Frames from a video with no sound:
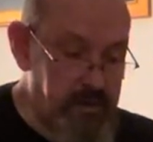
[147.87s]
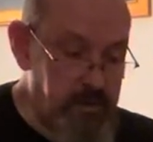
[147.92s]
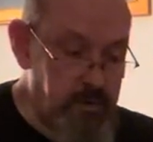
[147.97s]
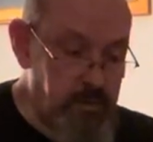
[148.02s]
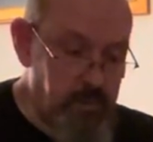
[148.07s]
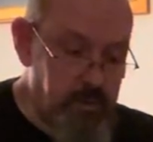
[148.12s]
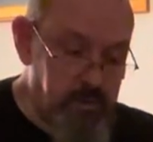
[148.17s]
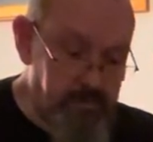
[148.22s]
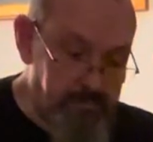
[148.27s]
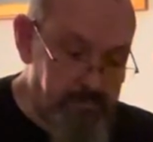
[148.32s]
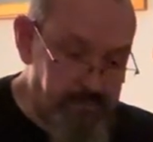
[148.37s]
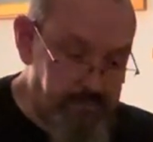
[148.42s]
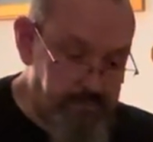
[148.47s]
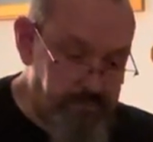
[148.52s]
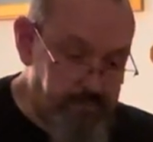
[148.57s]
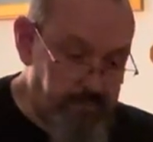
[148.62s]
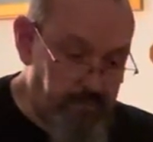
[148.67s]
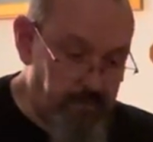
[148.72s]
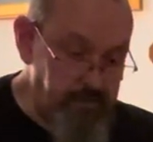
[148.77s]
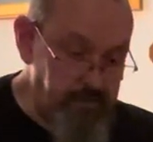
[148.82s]
"We're
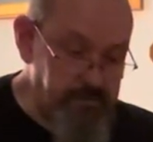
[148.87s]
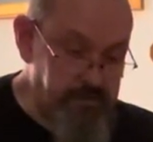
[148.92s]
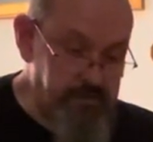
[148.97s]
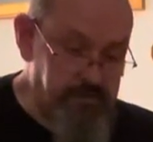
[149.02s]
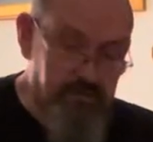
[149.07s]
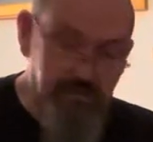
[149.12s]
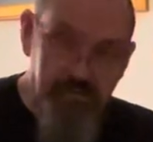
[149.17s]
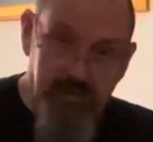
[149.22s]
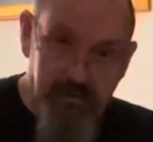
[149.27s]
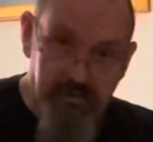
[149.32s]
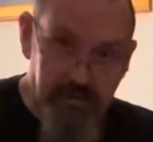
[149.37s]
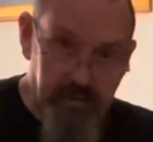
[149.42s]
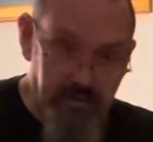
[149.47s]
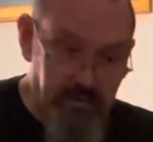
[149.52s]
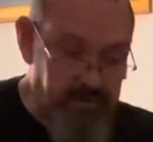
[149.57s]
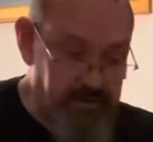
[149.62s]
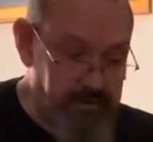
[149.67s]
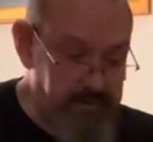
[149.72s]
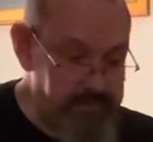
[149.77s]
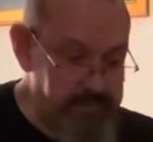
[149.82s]
frozen," said the
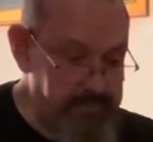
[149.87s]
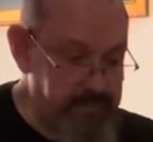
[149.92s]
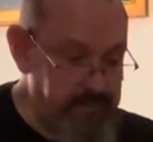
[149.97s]
other.